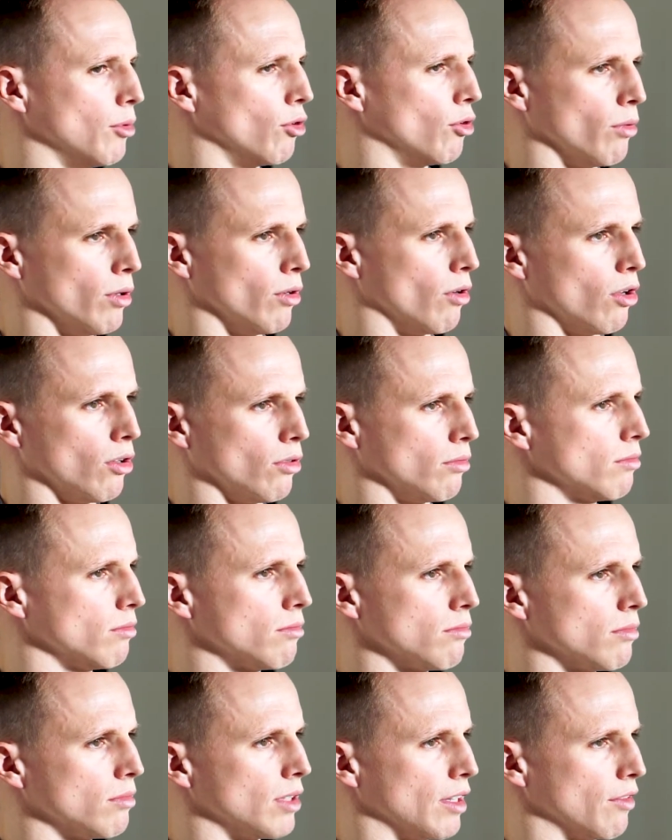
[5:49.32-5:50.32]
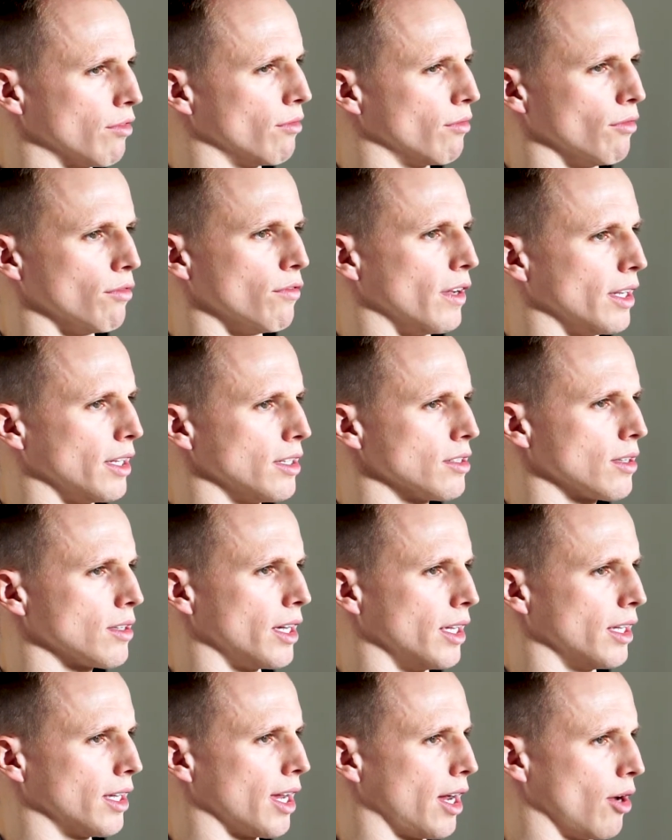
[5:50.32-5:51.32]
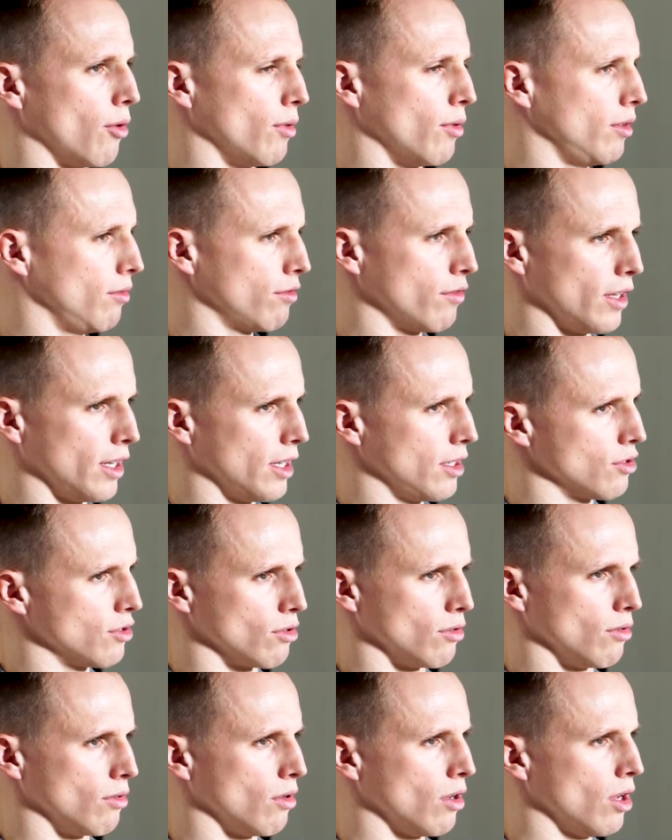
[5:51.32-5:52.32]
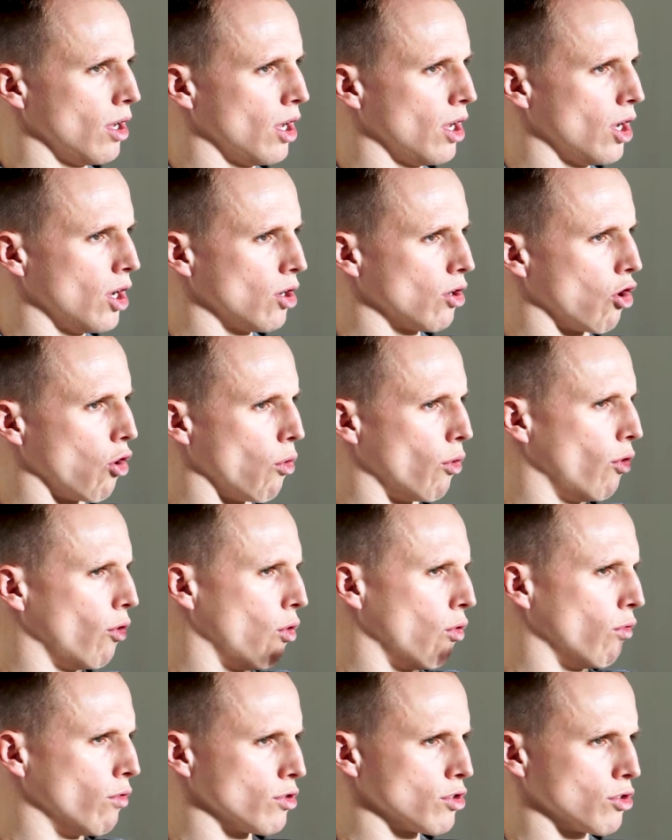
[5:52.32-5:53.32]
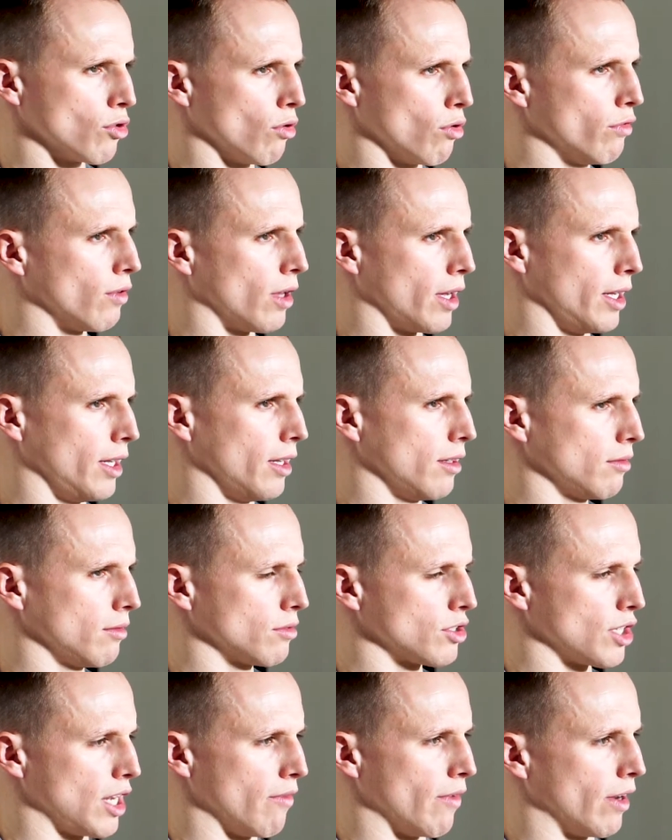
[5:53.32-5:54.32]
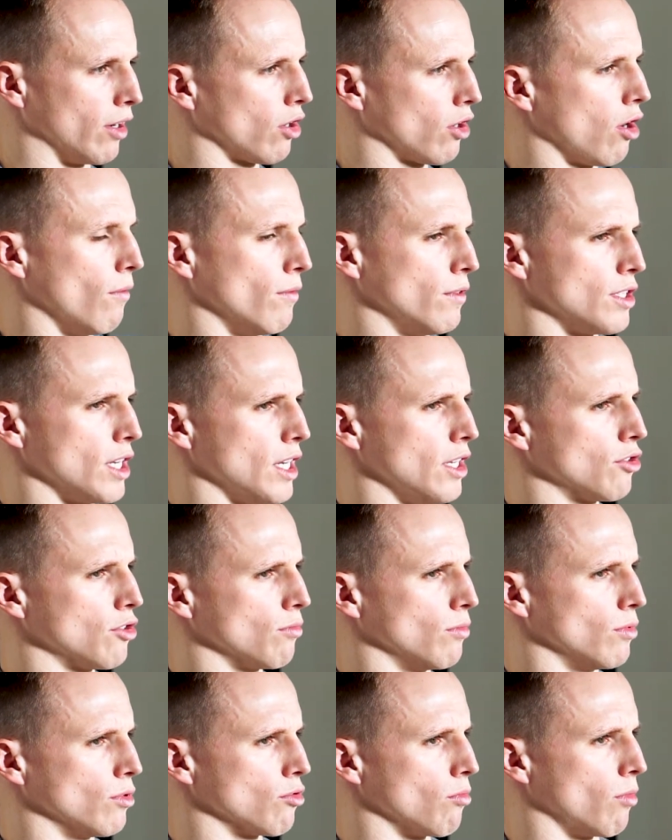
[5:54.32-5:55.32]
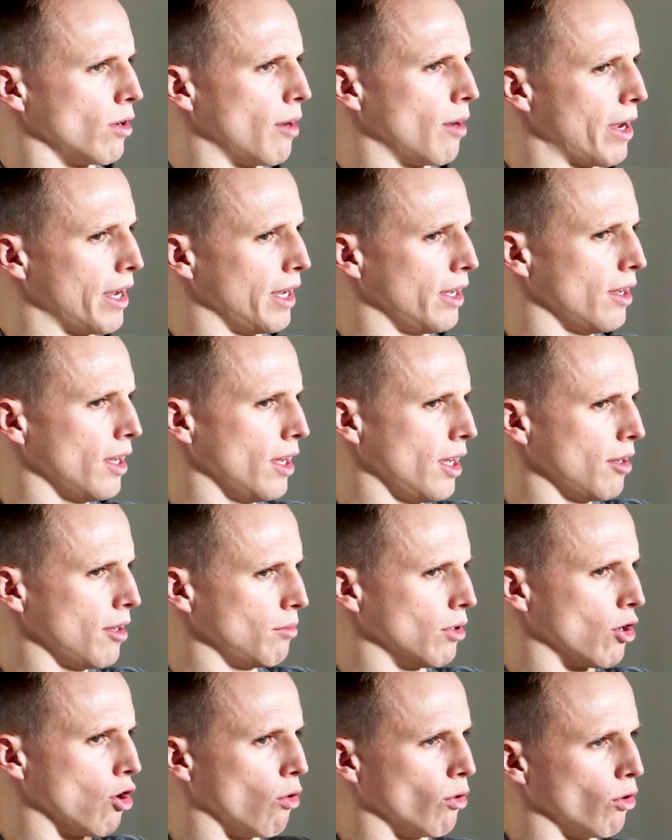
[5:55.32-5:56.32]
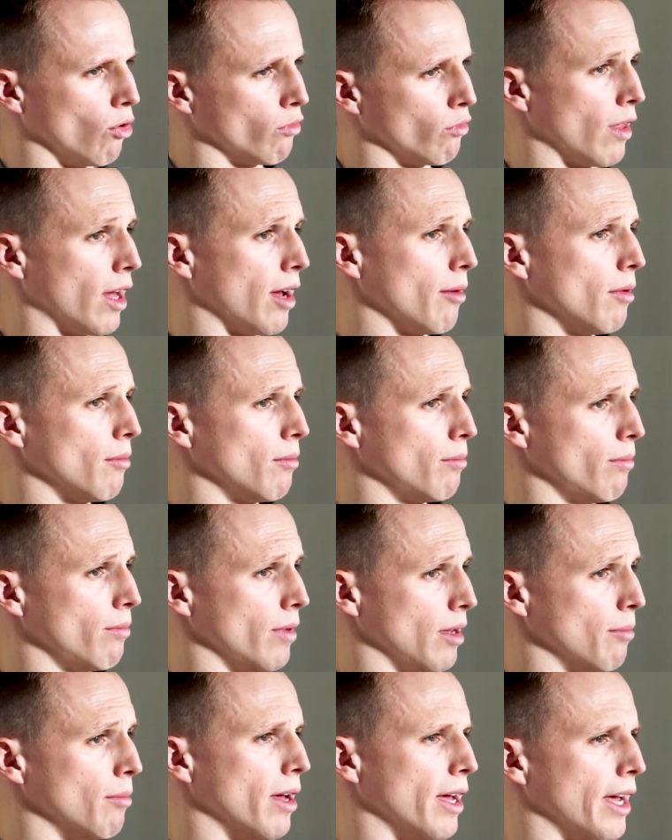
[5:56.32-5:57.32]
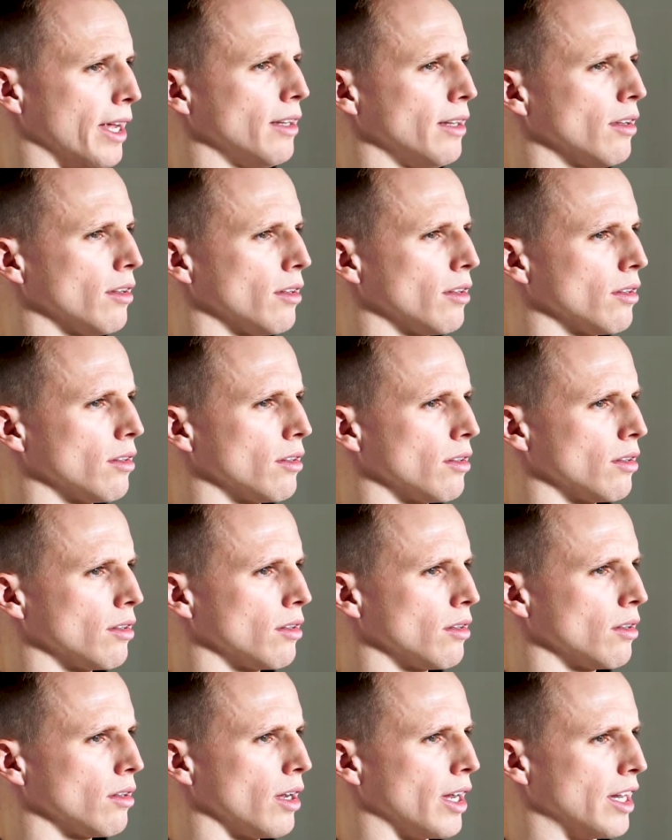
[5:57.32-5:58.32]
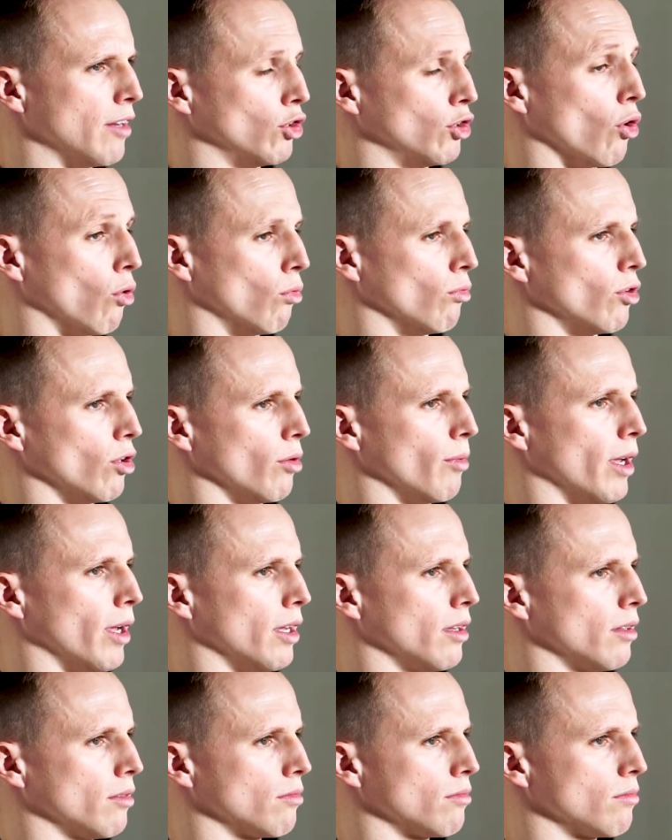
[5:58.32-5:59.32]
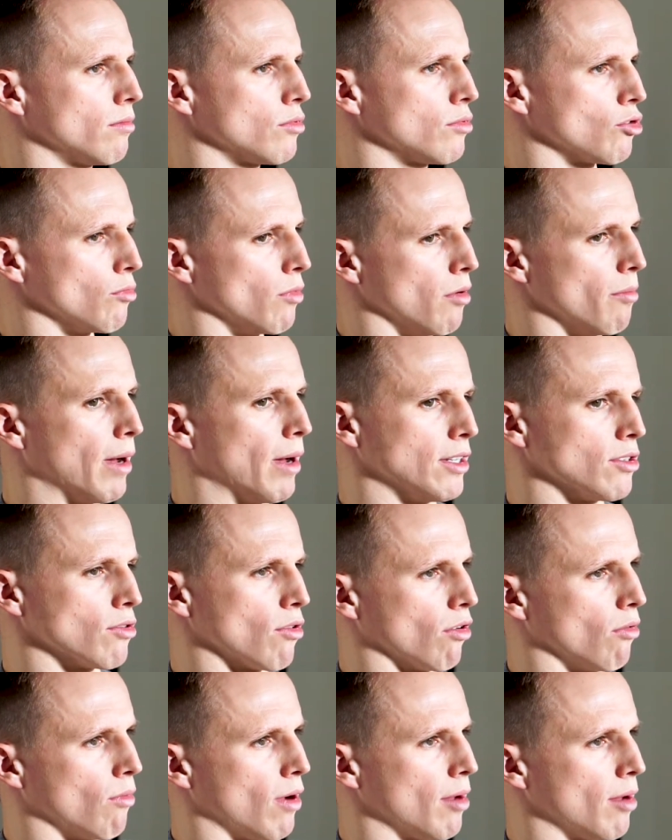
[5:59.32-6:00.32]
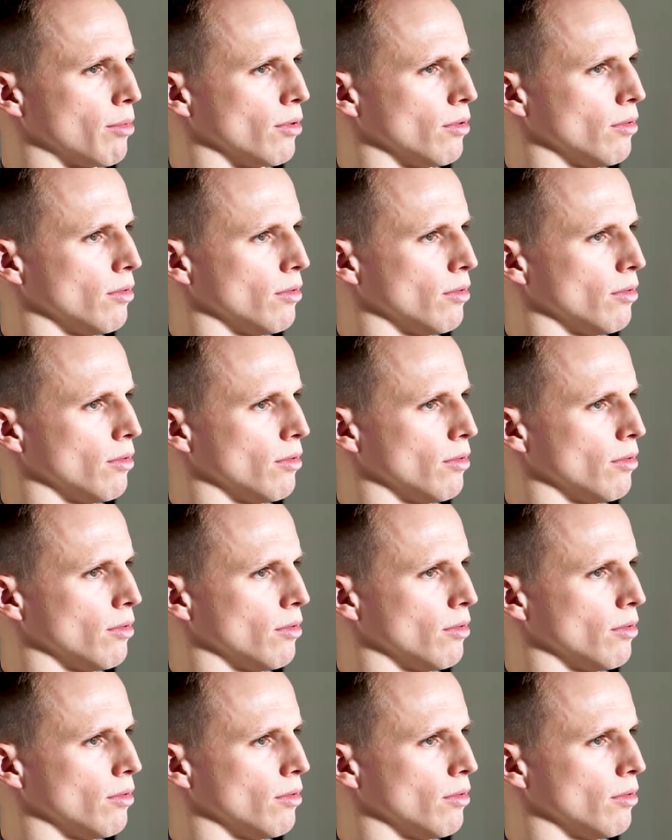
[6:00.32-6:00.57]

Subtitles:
doing all different things, like counting things and going over stuff. Like say if I had a conversation with someone, I might be going over that in my head, and if I don't do it, something bad's going to happen.